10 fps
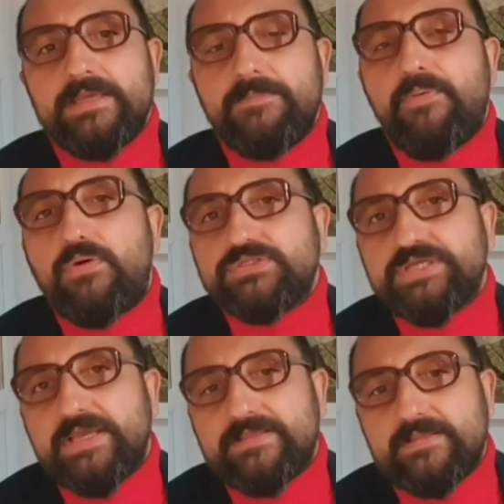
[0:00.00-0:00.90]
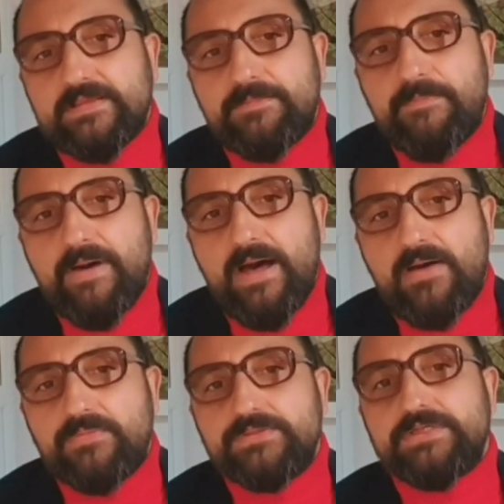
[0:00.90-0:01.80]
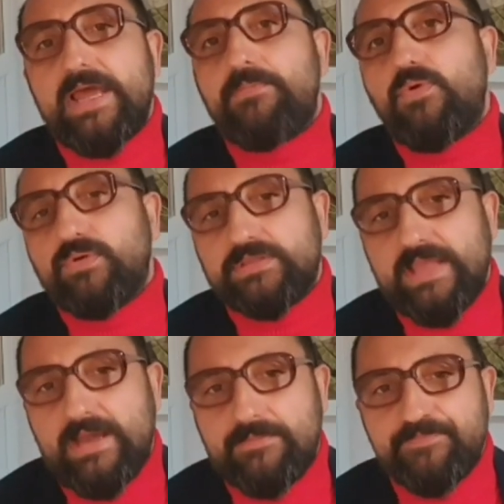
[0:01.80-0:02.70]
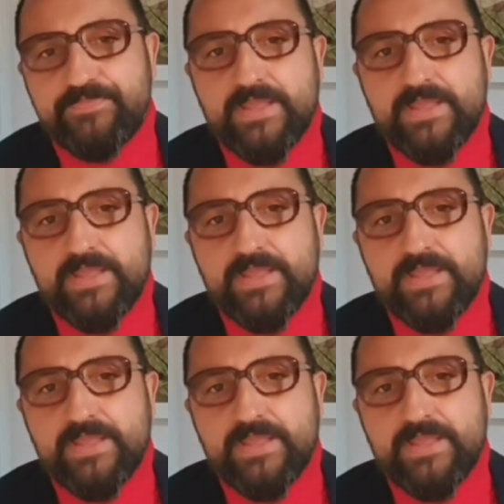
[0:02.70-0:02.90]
in purchasing power among them.